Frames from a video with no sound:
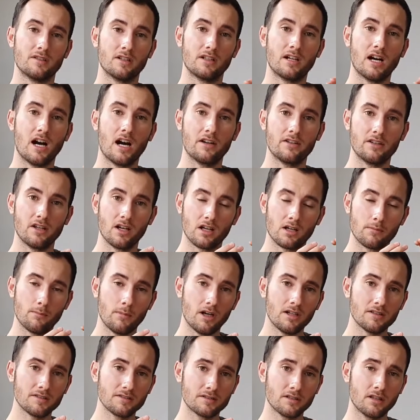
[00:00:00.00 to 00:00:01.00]
the cardiac
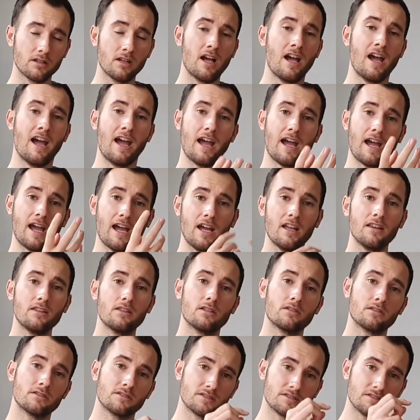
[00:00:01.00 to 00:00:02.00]
muscle,
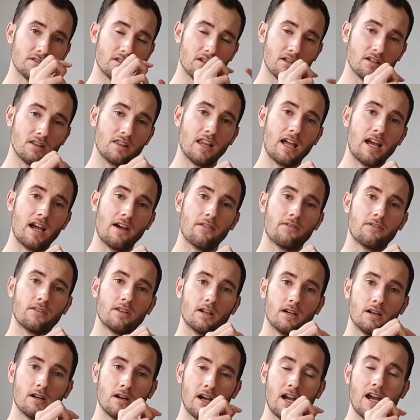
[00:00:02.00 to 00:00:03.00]
enters the left
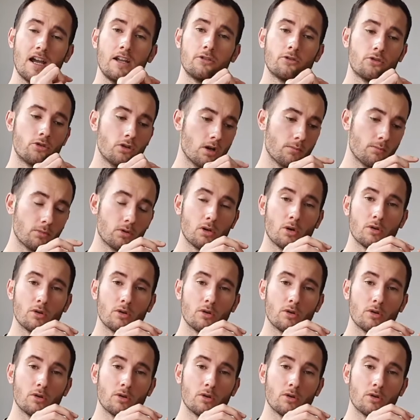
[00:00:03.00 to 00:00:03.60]
atrium,